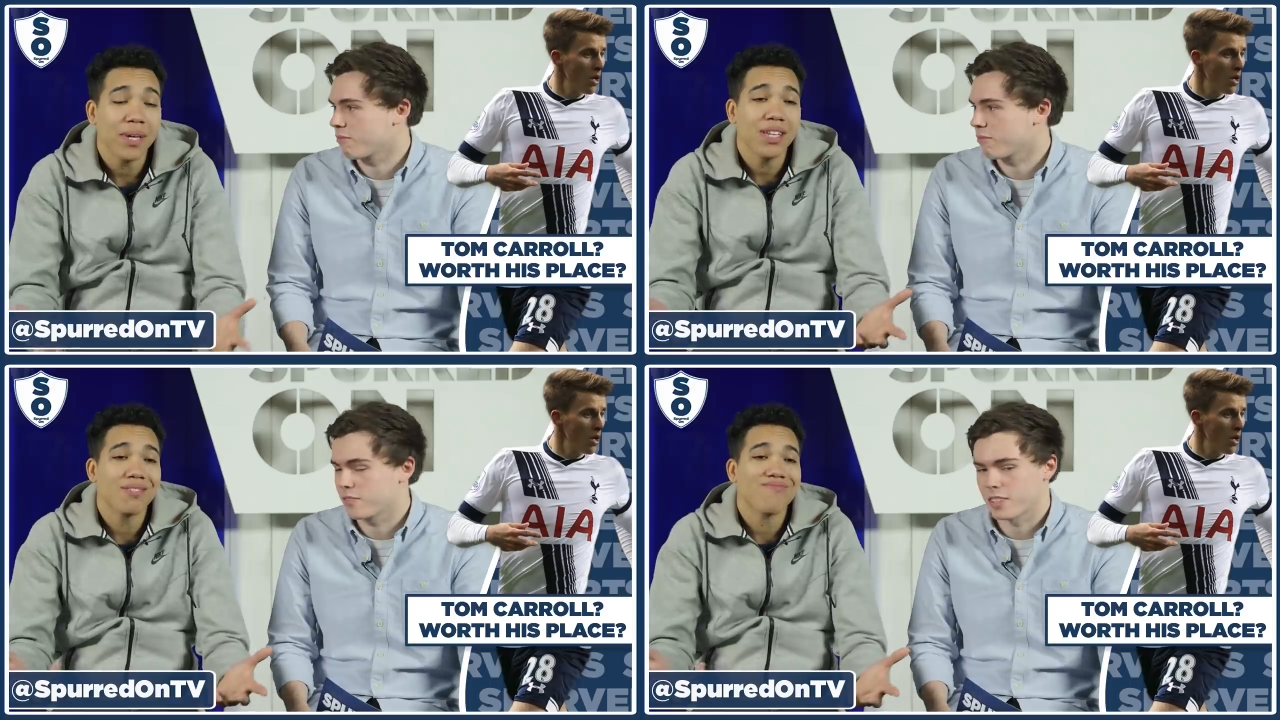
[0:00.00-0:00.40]

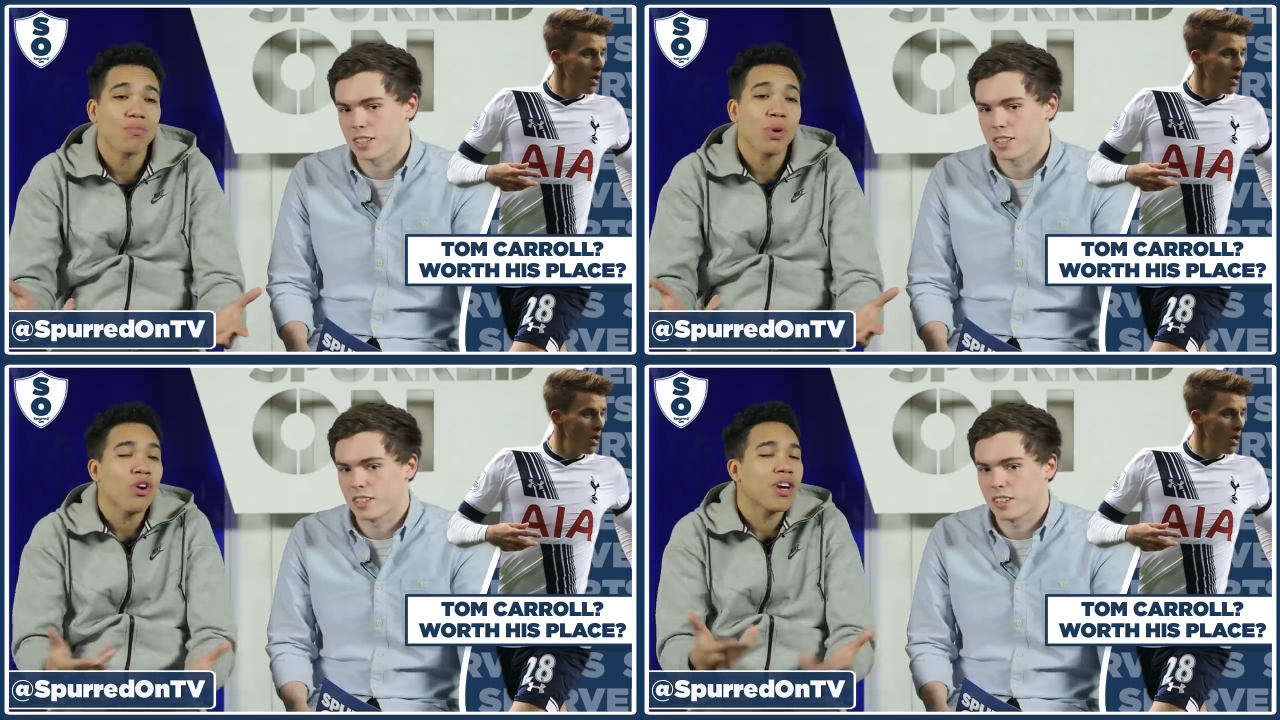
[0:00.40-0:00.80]
Speaker 1: mean,
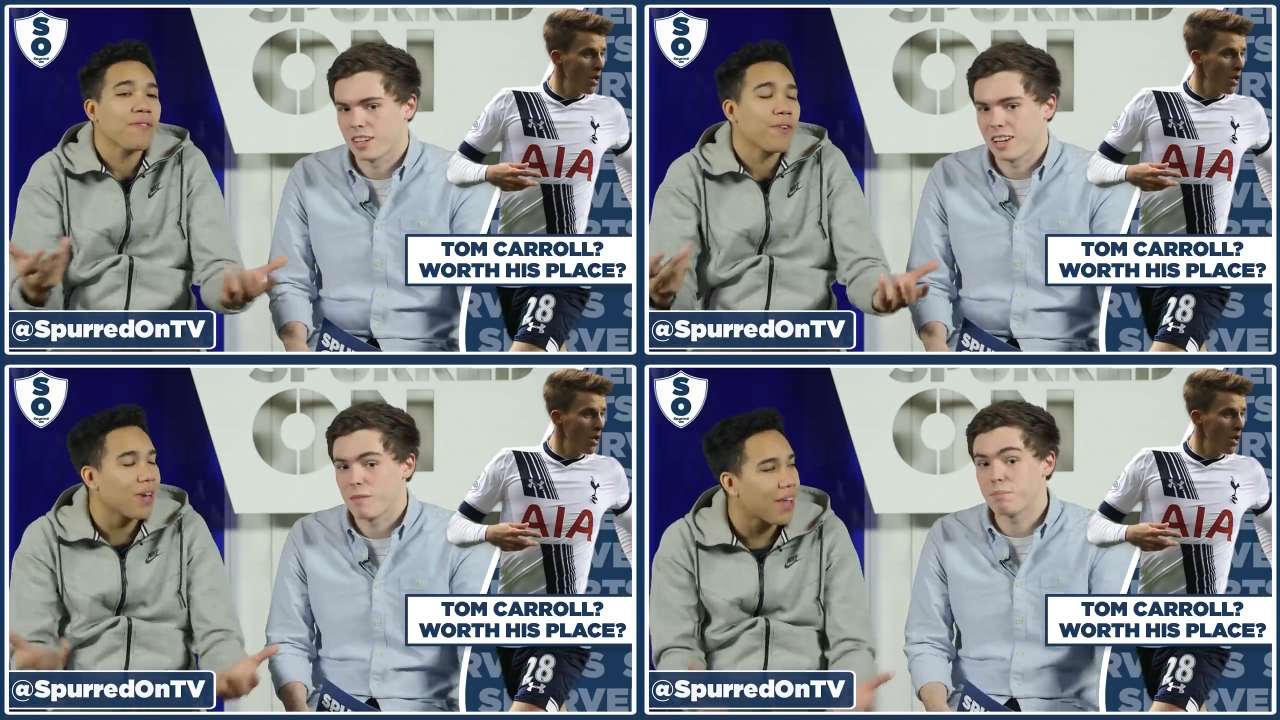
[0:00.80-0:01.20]
we're not going to
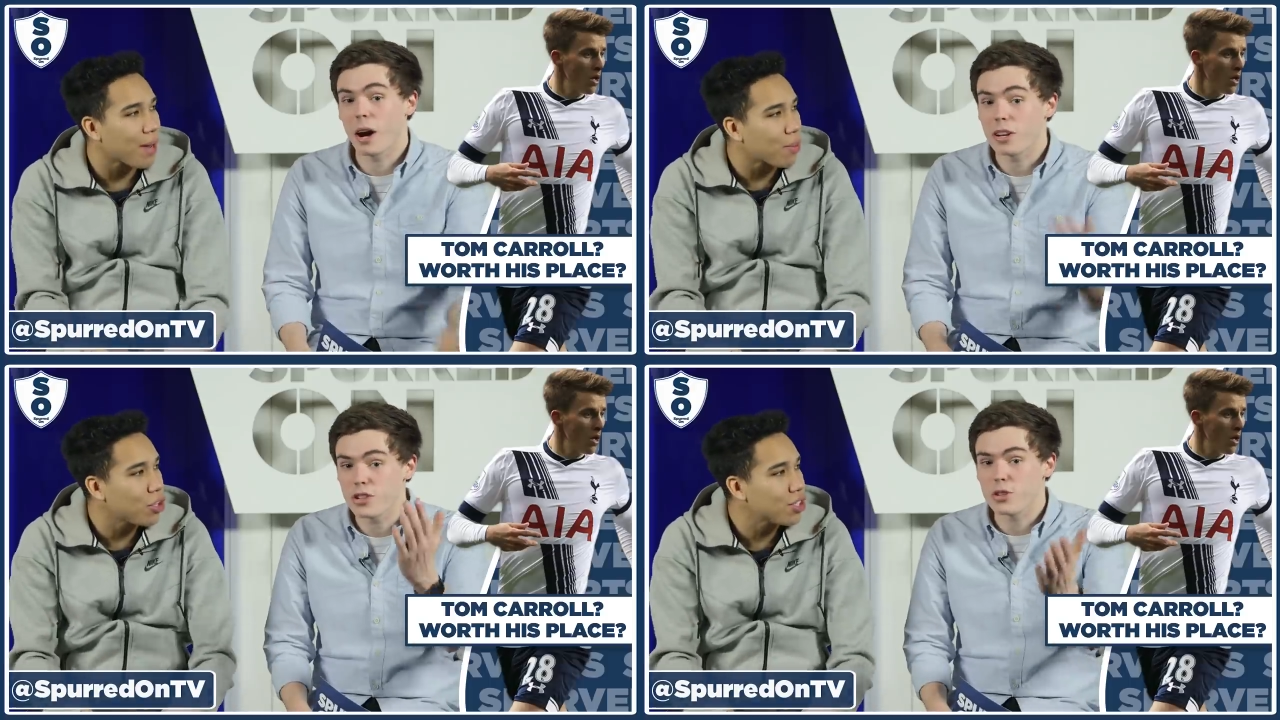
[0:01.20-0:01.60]
feel like
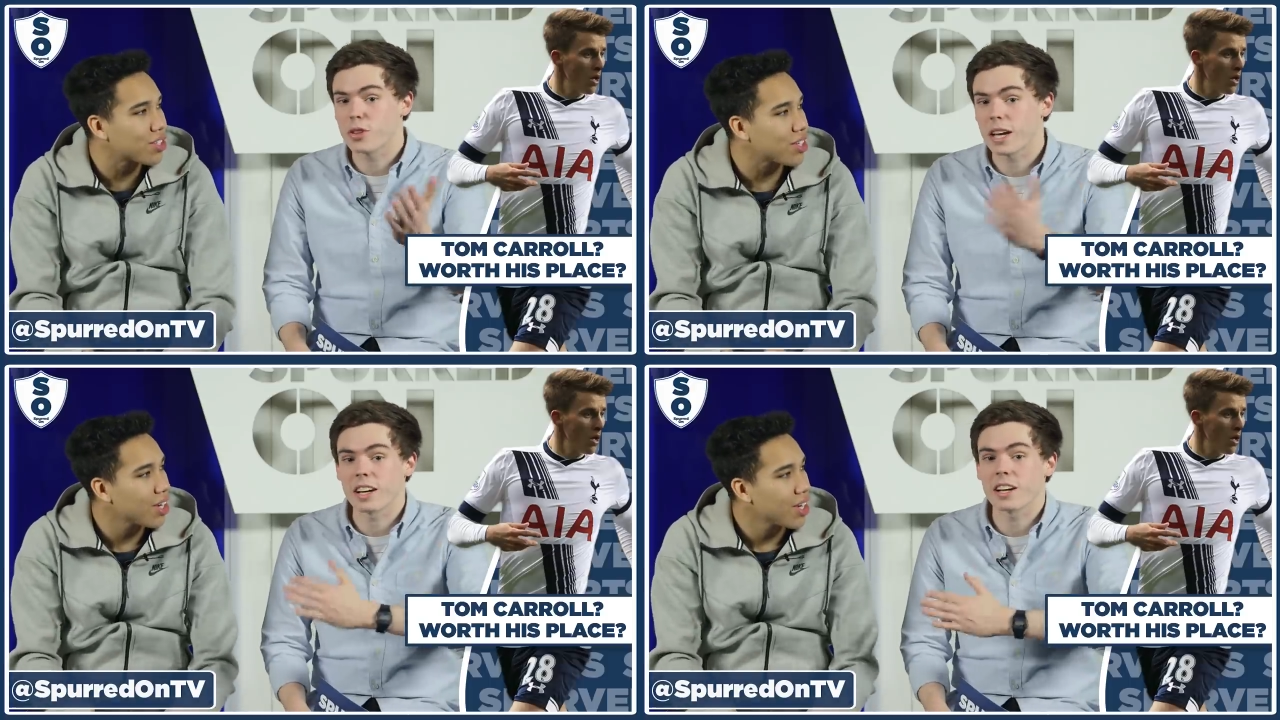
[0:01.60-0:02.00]
but that. But I do
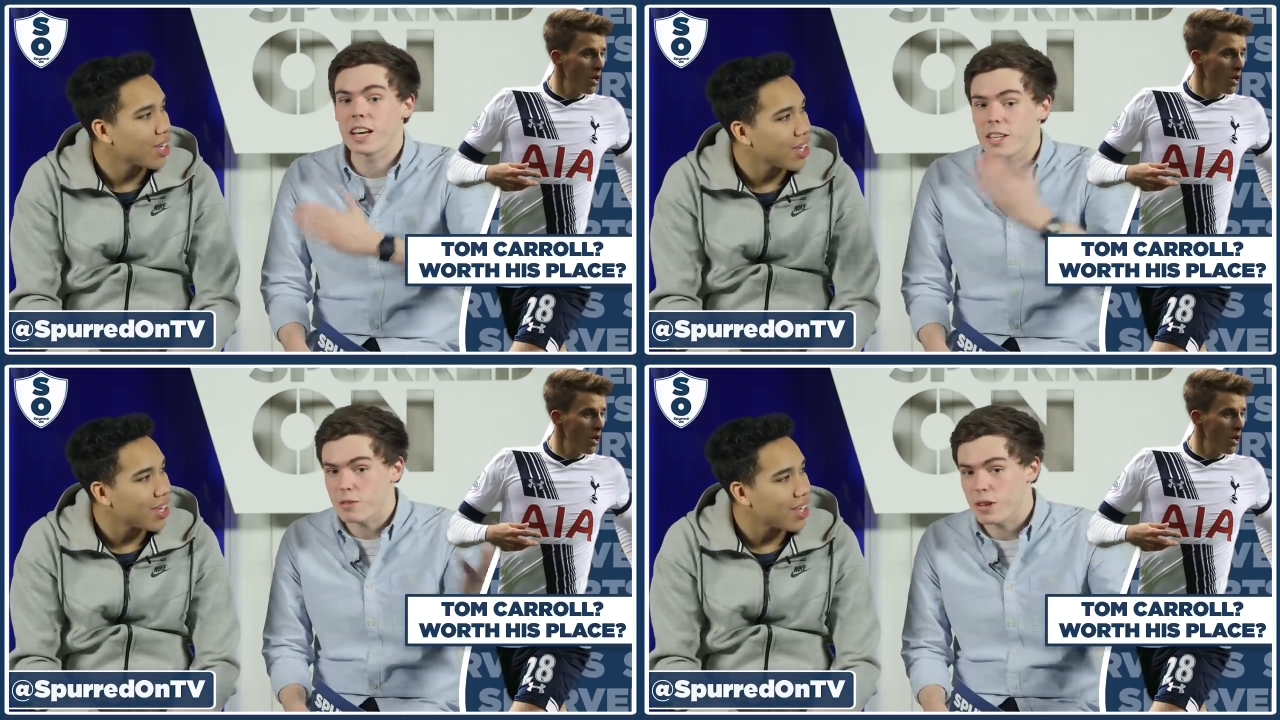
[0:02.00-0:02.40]
think
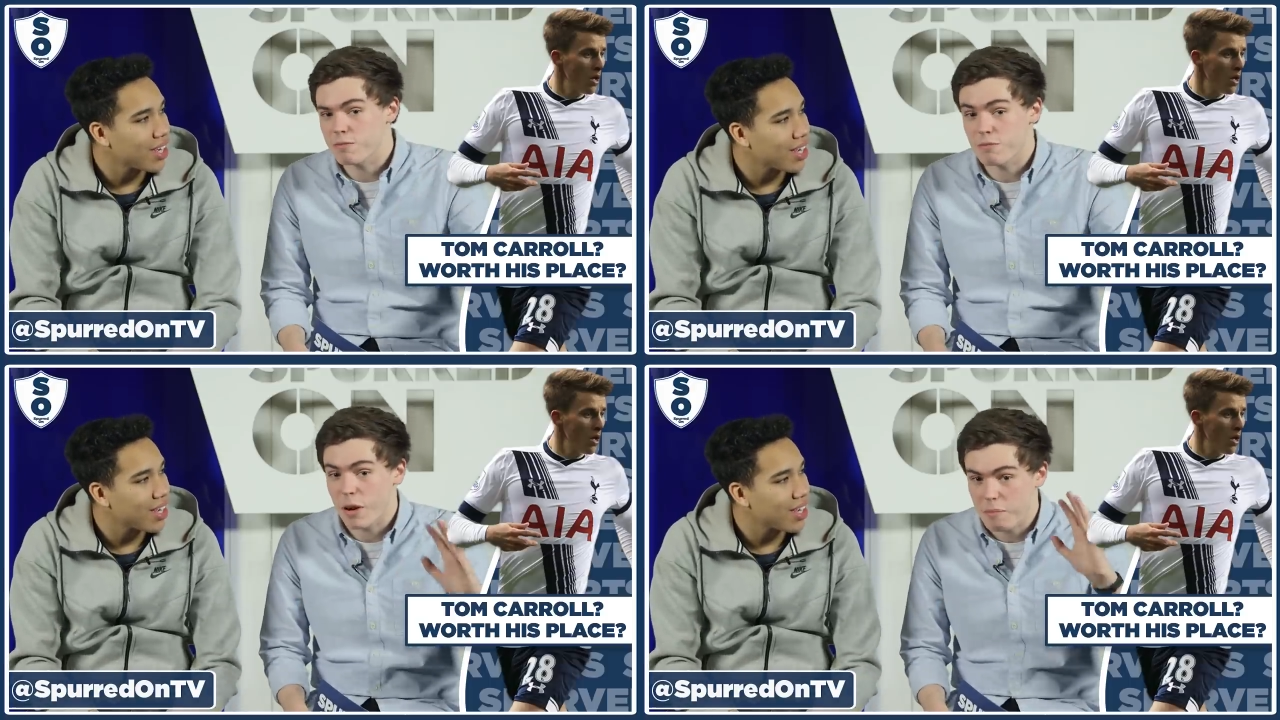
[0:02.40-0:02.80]
he, he,
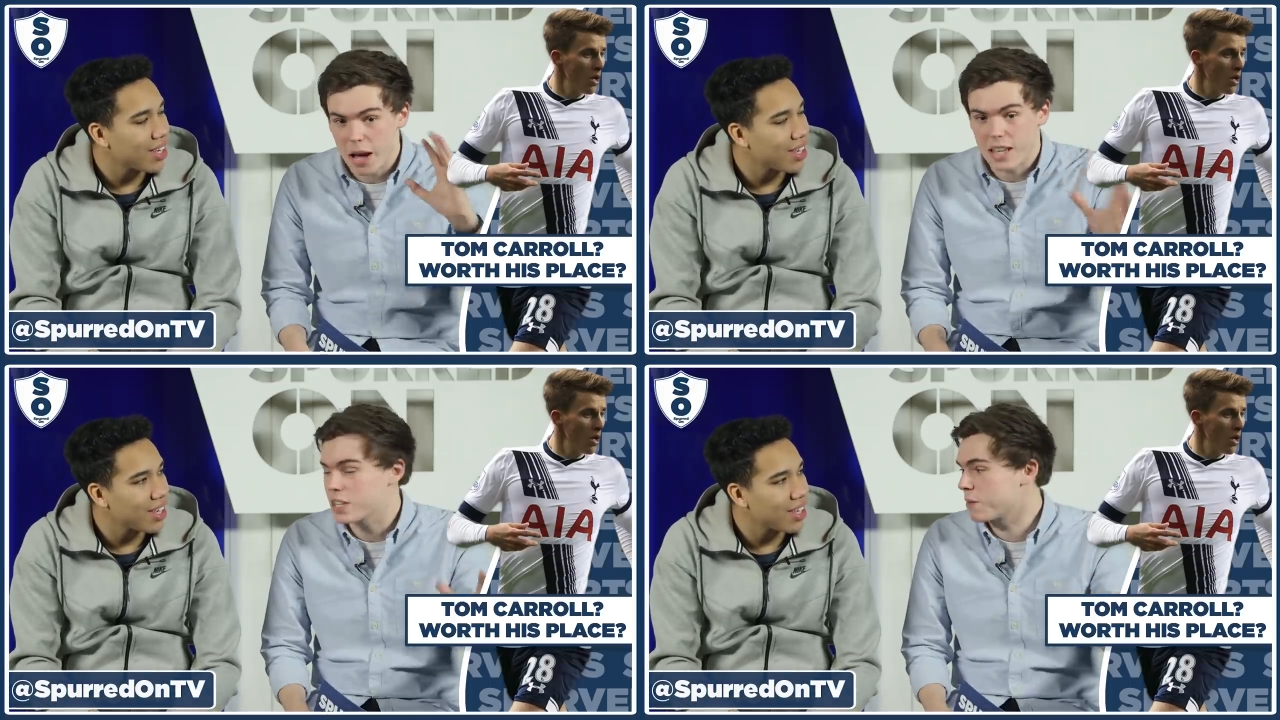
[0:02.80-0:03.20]

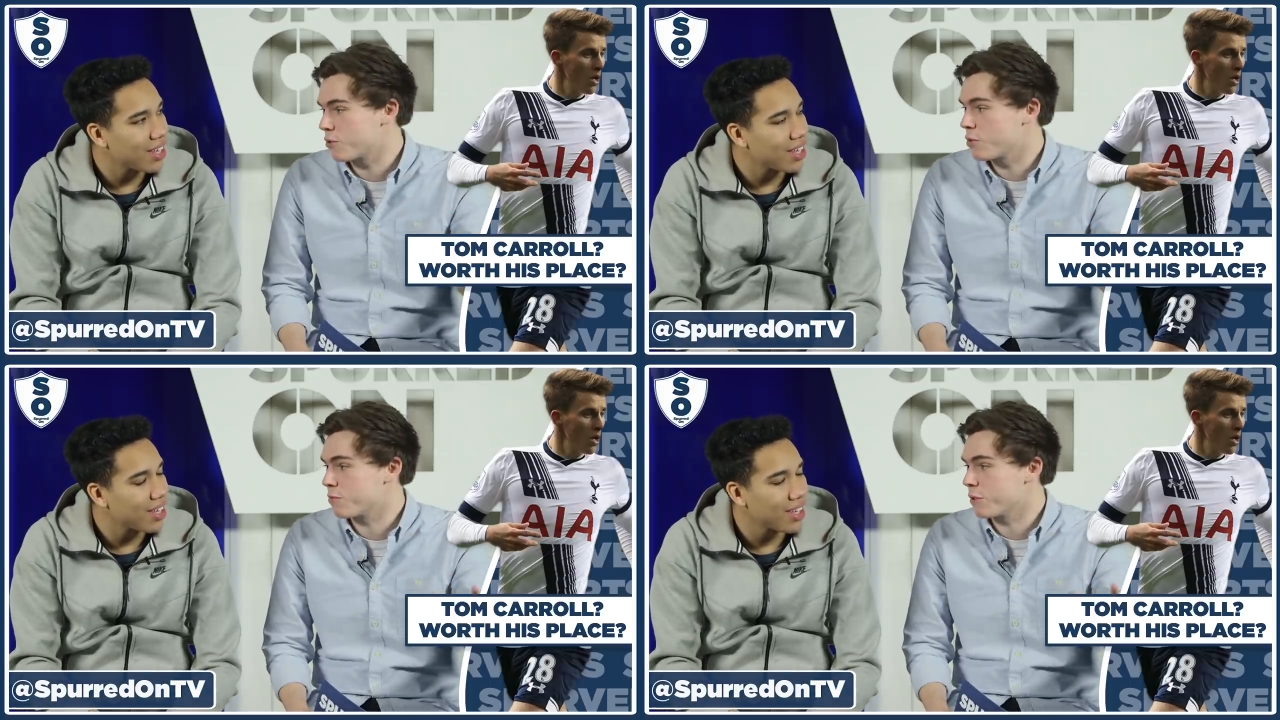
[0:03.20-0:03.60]
amazing
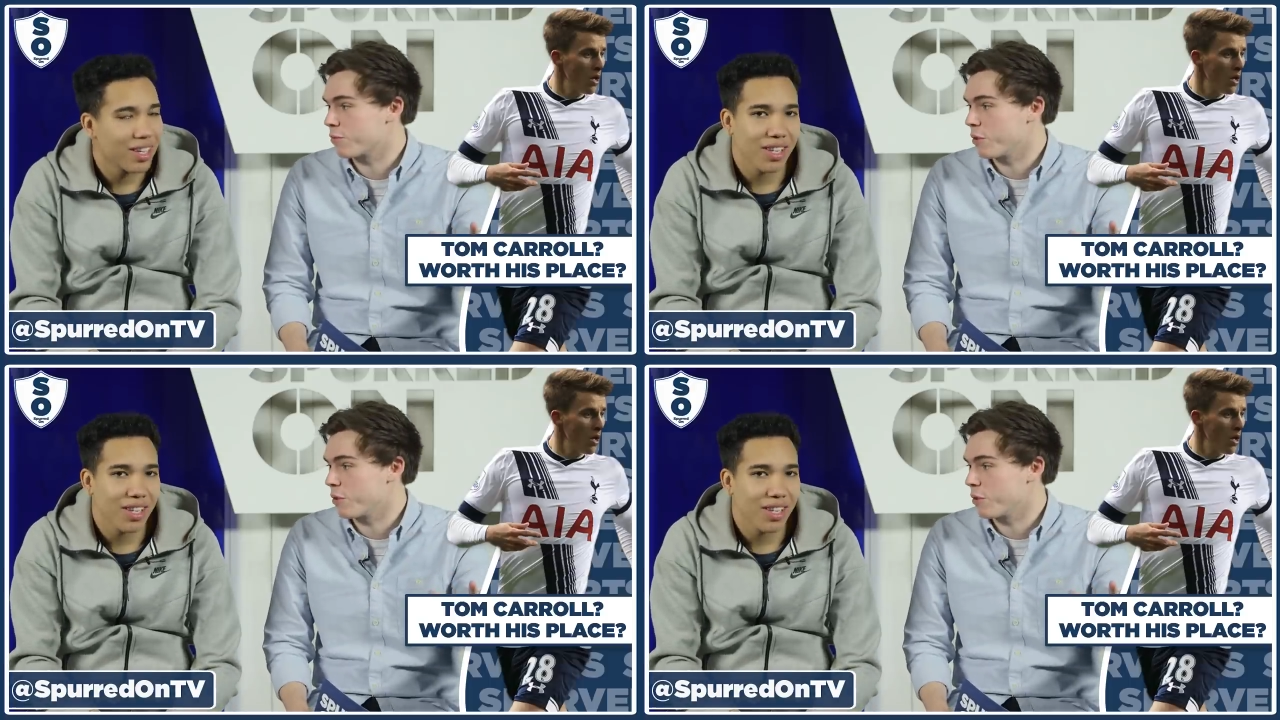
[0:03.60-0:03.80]
improvement